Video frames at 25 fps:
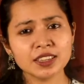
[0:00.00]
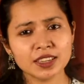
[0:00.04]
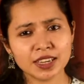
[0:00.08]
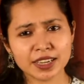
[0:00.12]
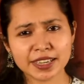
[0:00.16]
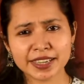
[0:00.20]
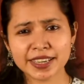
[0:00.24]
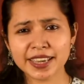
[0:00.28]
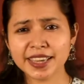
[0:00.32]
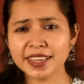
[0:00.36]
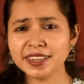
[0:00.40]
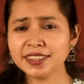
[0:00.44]

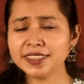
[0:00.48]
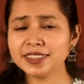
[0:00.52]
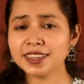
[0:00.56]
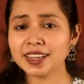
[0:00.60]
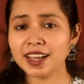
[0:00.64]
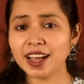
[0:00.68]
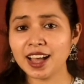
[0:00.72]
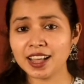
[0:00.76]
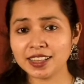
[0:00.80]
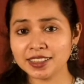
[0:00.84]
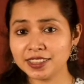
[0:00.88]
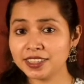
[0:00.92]
again
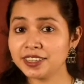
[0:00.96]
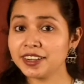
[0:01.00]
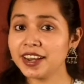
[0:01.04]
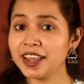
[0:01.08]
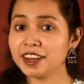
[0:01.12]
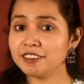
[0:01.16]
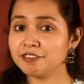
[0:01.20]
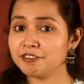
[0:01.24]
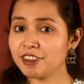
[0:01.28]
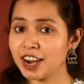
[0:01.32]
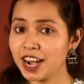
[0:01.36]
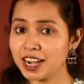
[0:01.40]
other
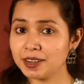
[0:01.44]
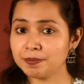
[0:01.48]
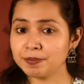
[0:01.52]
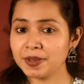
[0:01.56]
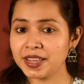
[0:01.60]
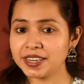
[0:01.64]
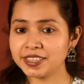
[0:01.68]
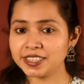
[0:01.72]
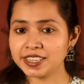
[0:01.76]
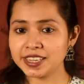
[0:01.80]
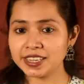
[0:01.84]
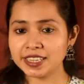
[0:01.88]

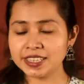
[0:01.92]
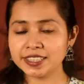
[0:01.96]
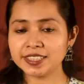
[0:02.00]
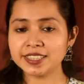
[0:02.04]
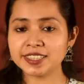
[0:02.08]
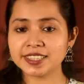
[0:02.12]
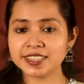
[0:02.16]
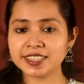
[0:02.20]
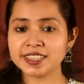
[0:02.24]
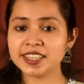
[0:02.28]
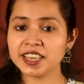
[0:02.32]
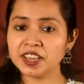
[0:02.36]

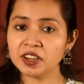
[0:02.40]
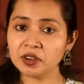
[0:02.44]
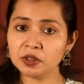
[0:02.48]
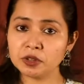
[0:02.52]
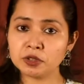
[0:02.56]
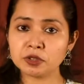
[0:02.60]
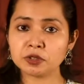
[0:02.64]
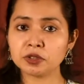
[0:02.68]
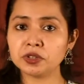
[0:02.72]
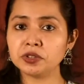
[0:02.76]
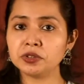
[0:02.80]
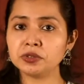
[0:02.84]
environmentalists they
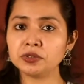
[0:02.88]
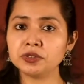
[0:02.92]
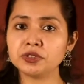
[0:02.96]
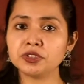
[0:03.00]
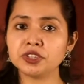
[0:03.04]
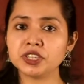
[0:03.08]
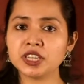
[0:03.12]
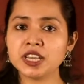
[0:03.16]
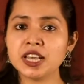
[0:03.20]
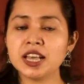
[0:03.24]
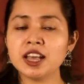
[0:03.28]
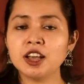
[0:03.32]
also
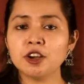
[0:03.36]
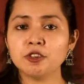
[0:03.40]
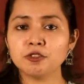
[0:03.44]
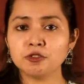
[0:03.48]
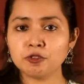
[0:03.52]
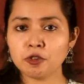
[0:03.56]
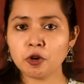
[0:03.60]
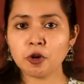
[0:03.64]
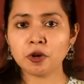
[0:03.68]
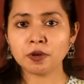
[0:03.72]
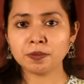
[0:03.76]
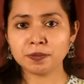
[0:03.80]
used
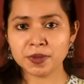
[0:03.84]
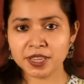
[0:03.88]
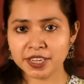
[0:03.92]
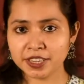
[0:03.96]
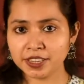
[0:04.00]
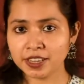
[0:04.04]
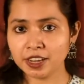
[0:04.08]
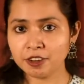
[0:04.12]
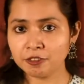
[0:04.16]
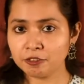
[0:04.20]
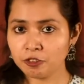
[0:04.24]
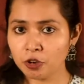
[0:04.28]
folk
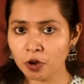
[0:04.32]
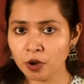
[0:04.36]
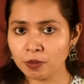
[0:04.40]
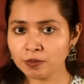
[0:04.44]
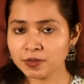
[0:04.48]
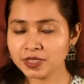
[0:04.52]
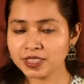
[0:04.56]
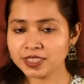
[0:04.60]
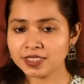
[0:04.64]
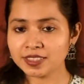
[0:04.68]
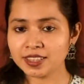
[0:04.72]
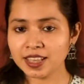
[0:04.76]
media
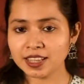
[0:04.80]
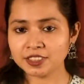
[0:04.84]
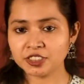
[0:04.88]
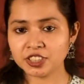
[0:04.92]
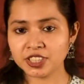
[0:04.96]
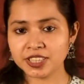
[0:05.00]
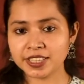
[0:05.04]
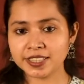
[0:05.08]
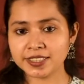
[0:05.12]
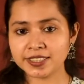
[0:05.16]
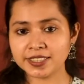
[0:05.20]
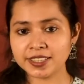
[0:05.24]
forms such
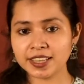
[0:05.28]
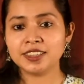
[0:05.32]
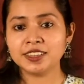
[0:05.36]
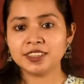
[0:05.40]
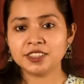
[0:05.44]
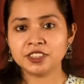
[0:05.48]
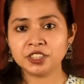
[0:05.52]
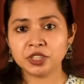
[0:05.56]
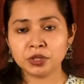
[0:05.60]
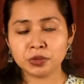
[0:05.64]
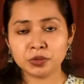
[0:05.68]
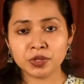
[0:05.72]
as
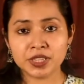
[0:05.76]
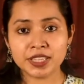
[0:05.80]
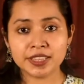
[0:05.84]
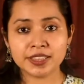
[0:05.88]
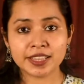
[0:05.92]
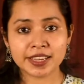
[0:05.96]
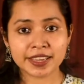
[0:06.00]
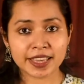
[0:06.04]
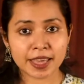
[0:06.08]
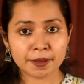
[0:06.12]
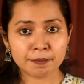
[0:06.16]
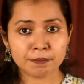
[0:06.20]
during
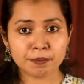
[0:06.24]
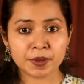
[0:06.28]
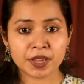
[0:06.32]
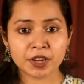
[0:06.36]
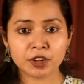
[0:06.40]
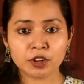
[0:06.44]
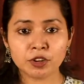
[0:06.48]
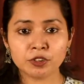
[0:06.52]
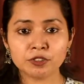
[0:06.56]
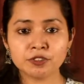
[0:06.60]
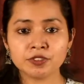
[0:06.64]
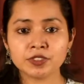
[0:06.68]
the
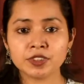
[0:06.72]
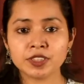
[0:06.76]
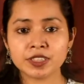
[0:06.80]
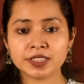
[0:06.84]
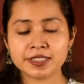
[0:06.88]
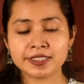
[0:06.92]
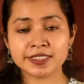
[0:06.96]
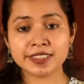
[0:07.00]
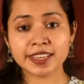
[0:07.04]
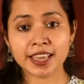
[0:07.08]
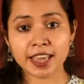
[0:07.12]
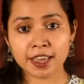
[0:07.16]
campaign of
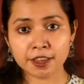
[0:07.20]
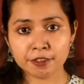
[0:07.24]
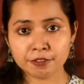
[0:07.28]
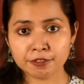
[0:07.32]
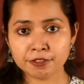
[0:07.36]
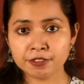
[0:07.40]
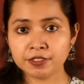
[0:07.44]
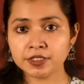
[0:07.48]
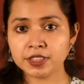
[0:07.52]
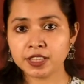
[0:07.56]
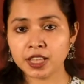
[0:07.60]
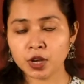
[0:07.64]

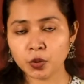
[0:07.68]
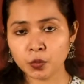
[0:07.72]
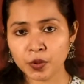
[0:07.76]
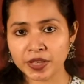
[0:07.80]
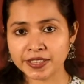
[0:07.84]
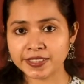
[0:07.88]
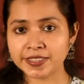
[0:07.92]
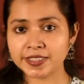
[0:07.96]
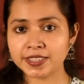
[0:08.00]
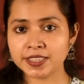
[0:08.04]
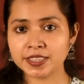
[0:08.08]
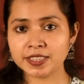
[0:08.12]
Save the
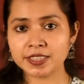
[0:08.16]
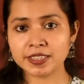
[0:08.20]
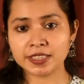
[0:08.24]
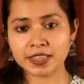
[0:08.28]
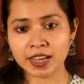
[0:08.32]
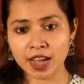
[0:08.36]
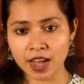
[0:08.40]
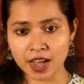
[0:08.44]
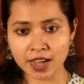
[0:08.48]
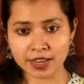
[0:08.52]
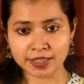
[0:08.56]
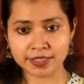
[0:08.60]
Western
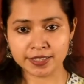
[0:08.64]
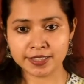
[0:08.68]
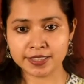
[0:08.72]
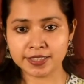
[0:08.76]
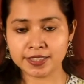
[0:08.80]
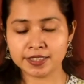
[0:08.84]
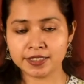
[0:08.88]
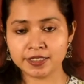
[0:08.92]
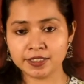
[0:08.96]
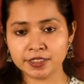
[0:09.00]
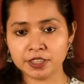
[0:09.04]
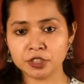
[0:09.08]
Ghats.
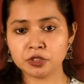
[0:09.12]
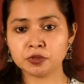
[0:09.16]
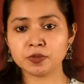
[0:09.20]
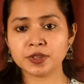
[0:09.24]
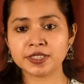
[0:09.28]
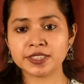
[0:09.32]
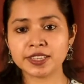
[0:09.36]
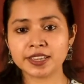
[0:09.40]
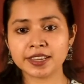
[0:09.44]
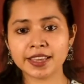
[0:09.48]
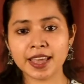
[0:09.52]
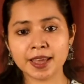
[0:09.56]
This
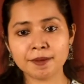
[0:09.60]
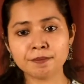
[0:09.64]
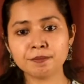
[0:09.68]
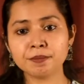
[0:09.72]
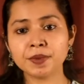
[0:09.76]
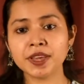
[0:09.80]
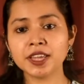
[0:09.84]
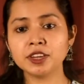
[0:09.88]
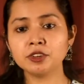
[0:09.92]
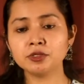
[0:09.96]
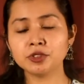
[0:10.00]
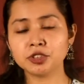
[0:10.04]
was a
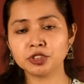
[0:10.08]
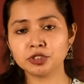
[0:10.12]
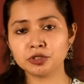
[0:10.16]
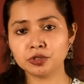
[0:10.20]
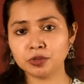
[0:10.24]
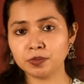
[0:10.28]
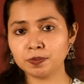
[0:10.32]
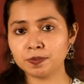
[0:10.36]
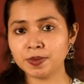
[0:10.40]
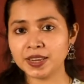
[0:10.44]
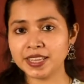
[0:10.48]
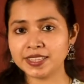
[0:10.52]
campaign which
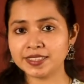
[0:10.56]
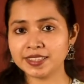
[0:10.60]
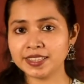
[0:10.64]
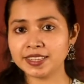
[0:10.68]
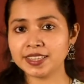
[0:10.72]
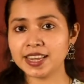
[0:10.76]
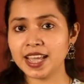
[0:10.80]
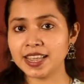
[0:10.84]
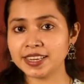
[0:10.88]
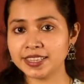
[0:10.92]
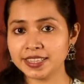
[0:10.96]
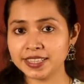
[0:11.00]
took place
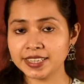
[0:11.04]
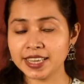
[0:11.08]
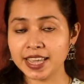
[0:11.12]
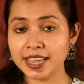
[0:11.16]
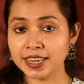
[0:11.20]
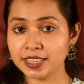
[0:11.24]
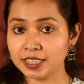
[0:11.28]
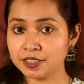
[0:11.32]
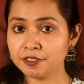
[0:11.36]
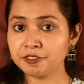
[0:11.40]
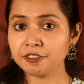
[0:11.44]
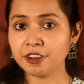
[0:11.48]
in
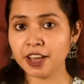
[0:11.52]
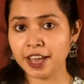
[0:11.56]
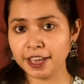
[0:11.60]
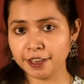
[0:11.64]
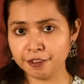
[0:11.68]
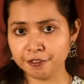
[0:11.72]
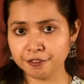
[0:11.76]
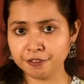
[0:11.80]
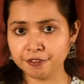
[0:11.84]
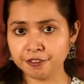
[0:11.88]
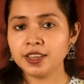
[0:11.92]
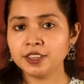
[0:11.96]

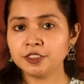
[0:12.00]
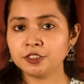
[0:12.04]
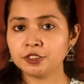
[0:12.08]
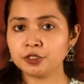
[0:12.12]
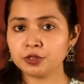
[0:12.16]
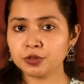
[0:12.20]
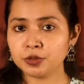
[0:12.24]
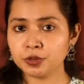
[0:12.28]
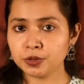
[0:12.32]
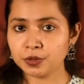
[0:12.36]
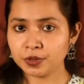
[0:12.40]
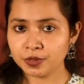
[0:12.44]
1985.
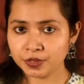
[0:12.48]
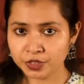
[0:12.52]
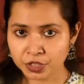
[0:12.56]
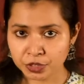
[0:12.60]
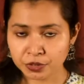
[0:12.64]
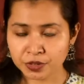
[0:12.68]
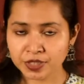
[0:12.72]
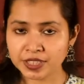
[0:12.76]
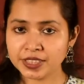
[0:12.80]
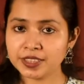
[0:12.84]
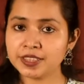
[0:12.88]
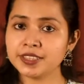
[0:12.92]
So
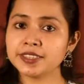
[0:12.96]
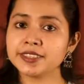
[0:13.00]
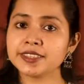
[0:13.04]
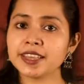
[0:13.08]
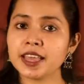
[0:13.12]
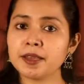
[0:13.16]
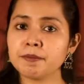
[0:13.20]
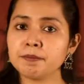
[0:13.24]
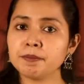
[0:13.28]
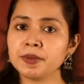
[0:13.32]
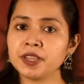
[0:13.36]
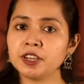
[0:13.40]
during this
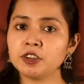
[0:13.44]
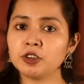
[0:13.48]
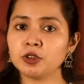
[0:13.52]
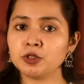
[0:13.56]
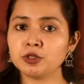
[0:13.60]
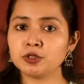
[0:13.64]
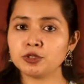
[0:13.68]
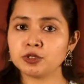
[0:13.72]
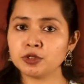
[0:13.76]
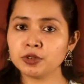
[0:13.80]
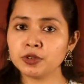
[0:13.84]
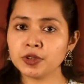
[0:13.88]
campaign
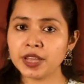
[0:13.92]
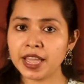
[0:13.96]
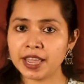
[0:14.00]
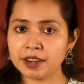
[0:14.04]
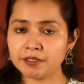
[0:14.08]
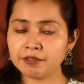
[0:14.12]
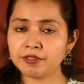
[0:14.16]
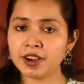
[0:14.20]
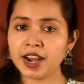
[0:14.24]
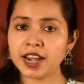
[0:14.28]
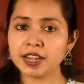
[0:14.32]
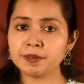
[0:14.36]
also
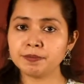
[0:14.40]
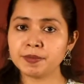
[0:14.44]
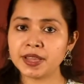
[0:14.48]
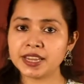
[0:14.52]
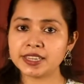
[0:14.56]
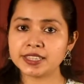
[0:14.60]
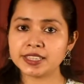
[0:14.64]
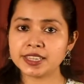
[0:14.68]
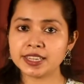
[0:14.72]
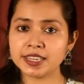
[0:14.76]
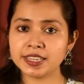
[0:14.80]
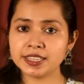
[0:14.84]

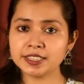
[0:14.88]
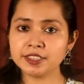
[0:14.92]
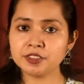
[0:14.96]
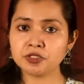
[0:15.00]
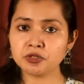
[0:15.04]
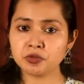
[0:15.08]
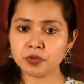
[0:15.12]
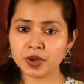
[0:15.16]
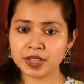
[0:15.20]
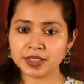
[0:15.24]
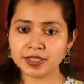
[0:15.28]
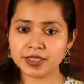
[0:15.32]
environmentalists
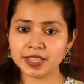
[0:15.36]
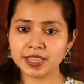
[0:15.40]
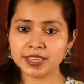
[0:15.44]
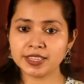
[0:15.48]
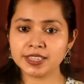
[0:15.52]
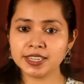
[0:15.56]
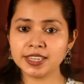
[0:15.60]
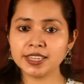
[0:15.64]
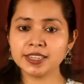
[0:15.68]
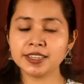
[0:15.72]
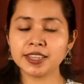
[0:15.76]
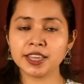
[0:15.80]
what they
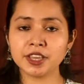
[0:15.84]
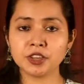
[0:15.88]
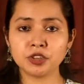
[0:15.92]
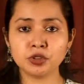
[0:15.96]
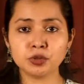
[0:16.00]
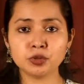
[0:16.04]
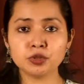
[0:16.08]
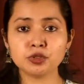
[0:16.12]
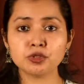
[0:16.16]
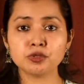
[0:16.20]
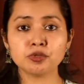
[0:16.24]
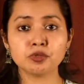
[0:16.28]
did they
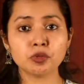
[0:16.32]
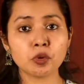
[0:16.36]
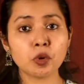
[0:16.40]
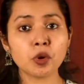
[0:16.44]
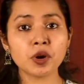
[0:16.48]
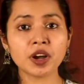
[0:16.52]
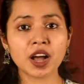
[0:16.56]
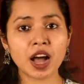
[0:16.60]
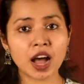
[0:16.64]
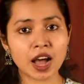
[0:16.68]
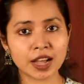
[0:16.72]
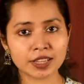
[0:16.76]
used
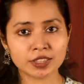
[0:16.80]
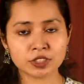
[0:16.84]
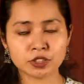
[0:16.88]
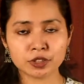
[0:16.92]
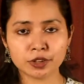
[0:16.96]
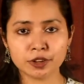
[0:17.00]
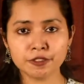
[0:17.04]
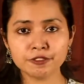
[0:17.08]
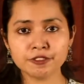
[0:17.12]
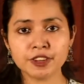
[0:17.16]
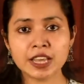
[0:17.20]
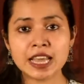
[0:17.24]
folk arts
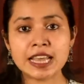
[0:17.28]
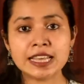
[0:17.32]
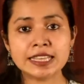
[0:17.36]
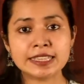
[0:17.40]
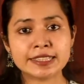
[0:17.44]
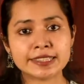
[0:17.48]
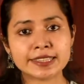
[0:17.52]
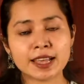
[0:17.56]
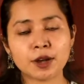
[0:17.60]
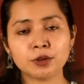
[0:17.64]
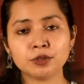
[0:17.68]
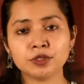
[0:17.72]
of
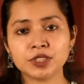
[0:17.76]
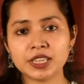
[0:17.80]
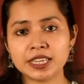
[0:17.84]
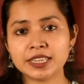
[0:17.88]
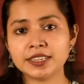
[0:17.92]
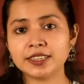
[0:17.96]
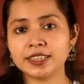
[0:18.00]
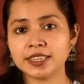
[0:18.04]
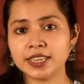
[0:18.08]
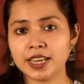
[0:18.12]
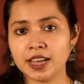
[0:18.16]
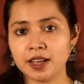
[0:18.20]
South
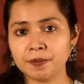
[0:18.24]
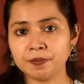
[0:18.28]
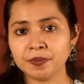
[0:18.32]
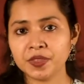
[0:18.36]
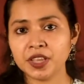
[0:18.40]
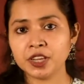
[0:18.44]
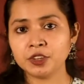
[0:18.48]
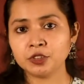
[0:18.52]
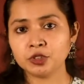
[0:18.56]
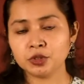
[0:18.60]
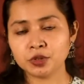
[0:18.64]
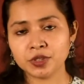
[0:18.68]
India
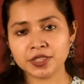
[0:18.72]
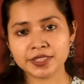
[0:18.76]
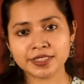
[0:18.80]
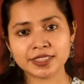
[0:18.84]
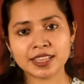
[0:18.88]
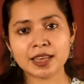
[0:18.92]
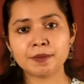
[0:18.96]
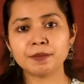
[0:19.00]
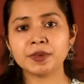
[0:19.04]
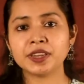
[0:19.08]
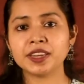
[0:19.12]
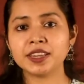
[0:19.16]
to
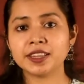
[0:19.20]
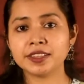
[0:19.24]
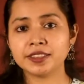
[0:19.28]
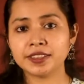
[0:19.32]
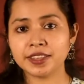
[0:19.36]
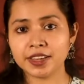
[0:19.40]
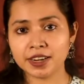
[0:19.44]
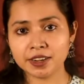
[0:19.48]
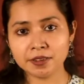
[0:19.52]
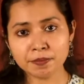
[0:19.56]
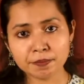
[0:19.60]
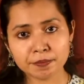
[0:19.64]
disseminate
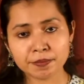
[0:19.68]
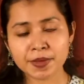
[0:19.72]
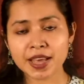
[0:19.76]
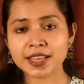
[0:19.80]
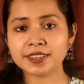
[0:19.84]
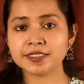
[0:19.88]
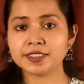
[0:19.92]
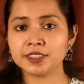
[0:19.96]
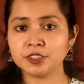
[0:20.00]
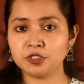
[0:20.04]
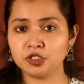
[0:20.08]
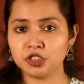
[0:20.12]
their
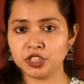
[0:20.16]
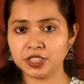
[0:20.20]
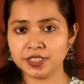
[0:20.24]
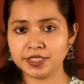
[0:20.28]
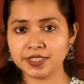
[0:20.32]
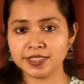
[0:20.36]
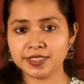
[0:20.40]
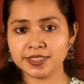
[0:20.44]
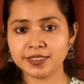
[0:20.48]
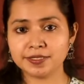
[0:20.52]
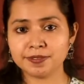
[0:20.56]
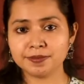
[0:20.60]
messages.
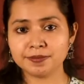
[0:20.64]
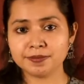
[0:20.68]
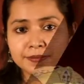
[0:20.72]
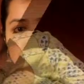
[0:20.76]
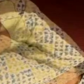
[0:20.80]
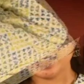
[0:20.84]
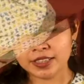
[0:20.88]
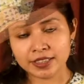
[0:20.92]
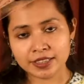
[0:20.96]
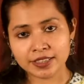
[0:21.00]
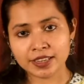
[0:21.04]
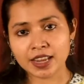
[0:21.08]

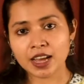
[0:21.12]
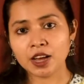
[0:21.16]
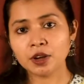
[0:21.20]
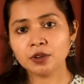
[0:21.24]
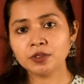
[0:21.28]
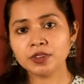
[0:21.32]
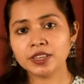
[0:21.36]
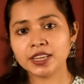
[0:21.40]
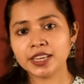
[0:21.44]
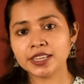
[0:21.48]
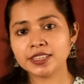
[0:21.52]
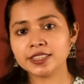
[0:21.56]

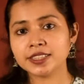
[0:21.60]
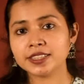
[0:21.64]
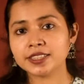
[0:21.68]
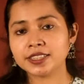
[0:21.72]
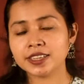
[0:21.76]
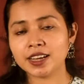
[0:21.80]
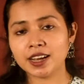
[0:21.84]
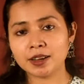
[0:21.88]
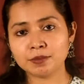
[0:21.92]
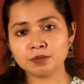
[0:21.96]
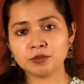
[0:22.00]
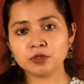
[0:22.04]
Now let's
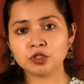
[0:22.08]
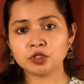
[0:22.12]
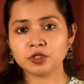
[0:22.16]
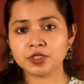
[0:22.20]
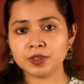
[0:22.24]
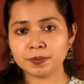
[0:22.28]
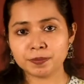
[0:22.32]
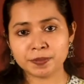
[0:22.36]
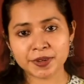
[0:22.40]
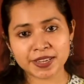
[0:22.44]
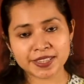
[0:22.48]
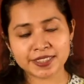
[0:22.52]
come to
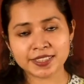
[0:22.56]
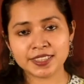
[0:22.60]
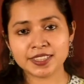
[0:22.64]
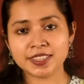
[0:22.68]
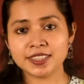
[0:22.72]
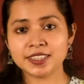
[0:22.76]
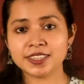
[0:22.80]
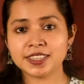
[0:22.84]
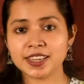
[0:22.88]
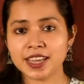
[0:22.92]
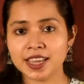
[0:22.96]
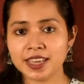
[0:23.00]
the
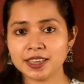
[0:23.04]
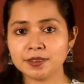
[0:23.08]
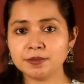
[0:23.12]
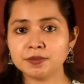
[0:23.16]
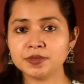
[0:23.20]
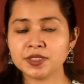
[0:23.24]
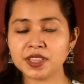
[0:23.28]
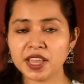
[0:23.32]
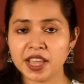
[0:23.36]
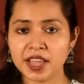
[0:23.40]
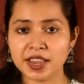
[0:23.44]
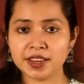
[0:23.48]
present
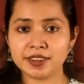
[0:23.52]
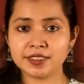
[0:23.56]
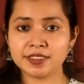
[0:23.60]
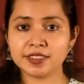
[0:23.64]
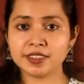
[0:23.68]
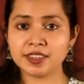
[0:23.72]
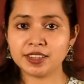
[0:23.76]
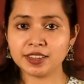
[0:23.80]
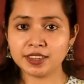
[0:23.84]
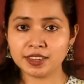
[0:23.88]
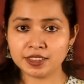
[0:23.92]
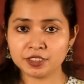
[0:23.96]
times
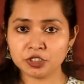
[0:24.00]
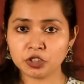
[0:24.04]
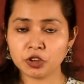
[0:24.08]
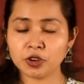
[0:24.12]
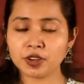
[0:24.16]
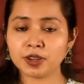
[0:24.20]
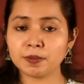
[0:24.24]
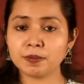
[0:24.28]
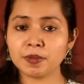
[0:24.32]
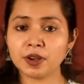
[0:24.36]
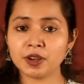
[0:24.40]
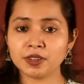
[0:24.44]
and uh,
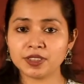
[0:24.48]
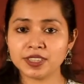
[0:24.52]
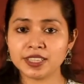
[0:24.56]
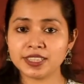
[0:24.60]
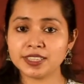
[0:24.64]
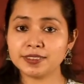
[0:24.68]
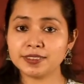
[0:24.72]
talk about the